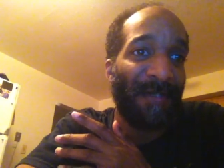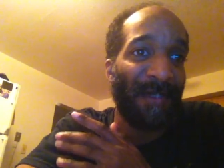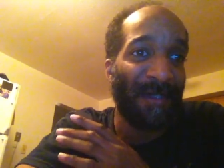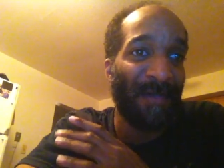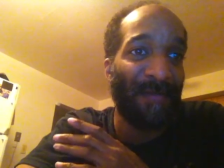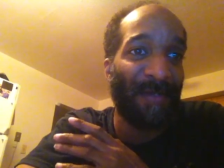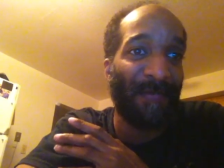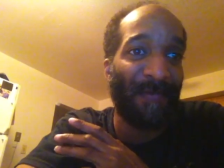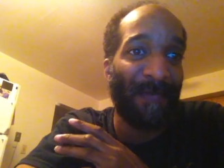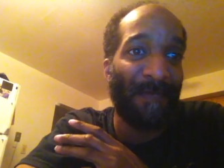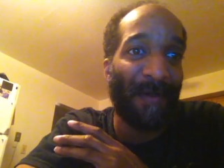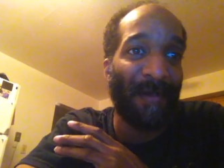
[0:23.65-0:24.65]
So they,
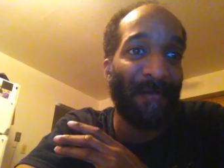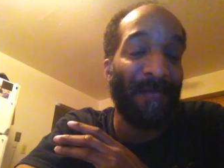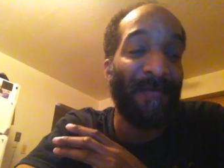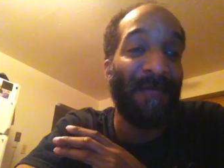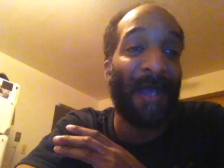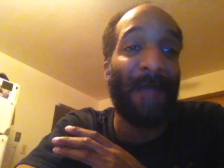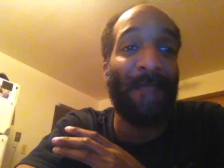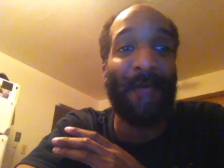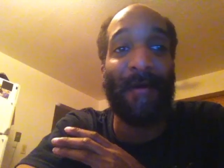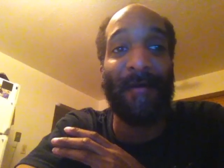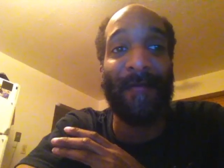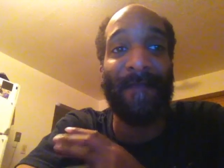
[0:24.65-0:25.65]
we bought, we had
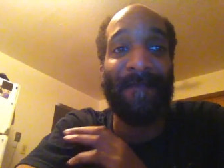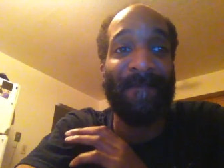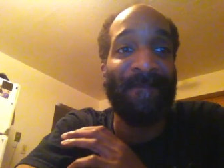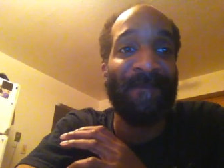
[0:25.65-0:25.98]
bought them